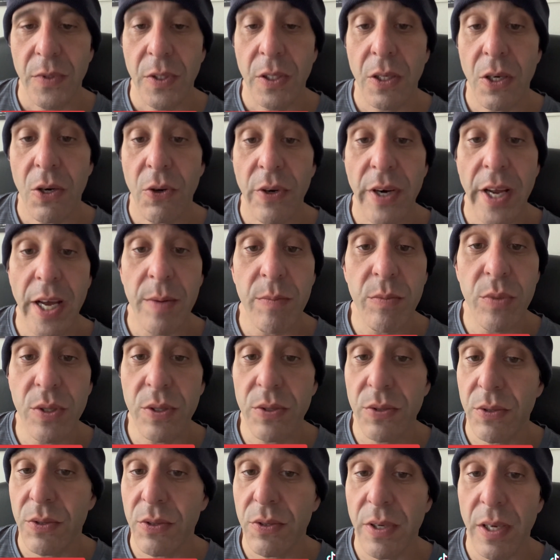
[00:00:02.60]
Conan
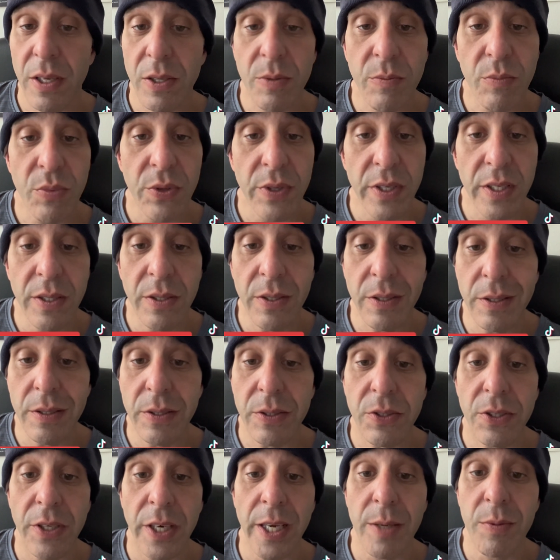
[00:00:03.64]
books are selling pretty good.
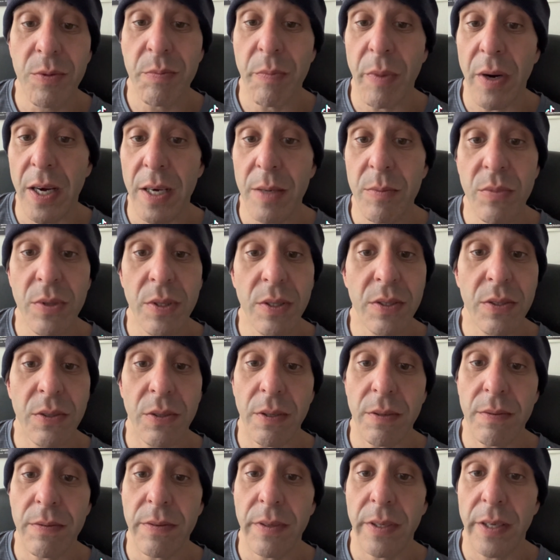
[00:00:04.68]
The James Bond books
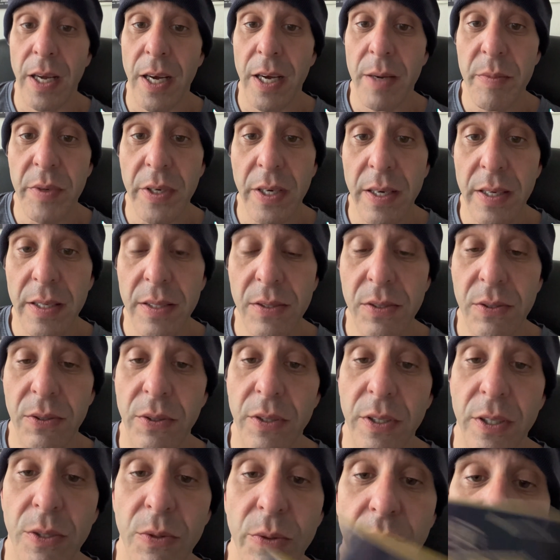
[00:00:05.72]
are a phenomenon. So
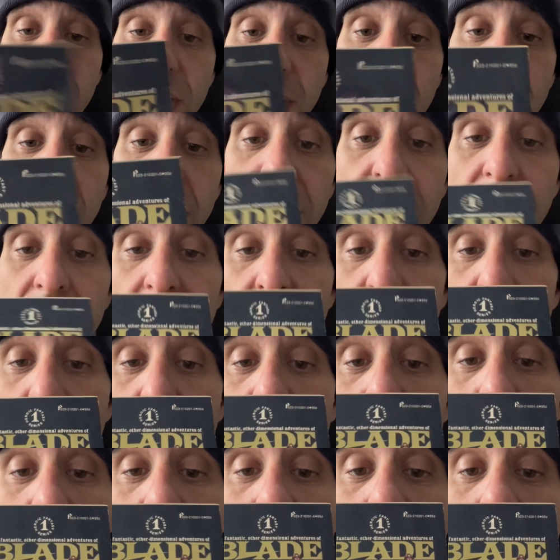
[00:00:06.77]
here we go.
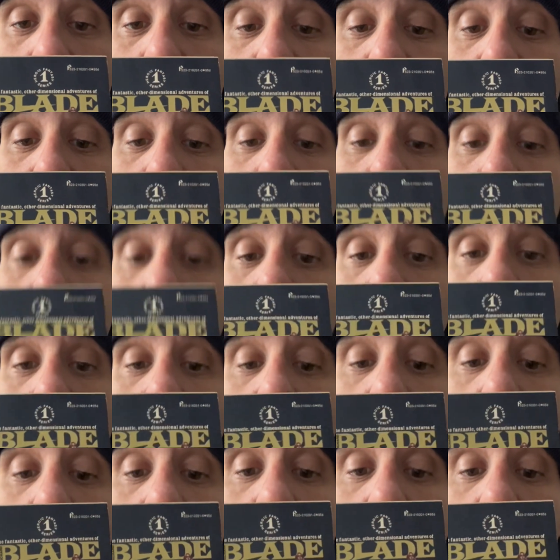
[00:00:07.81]
Richard
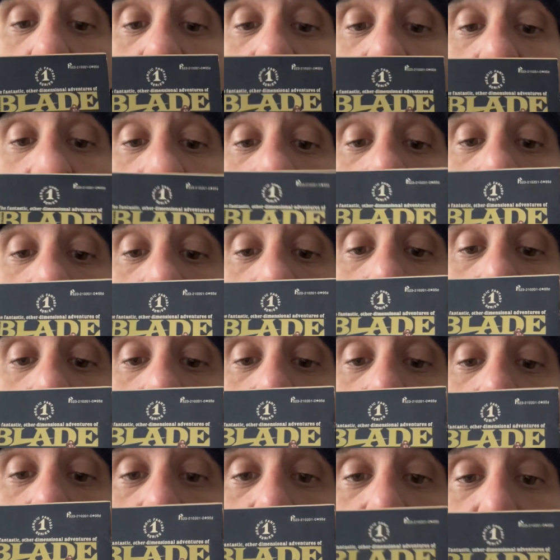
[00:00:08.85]
Blade, The Bronze
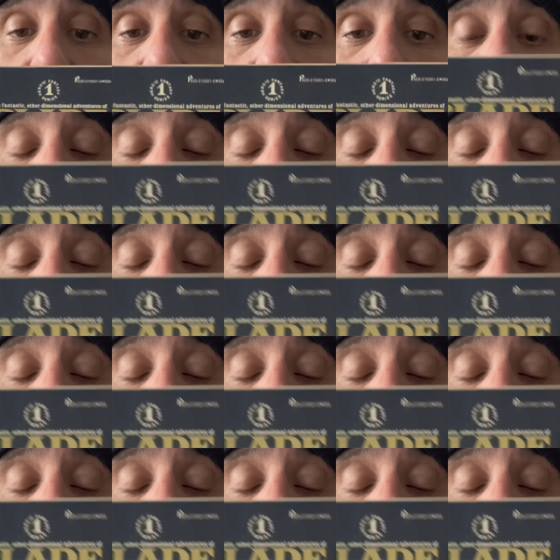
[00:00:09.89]
Axe. This is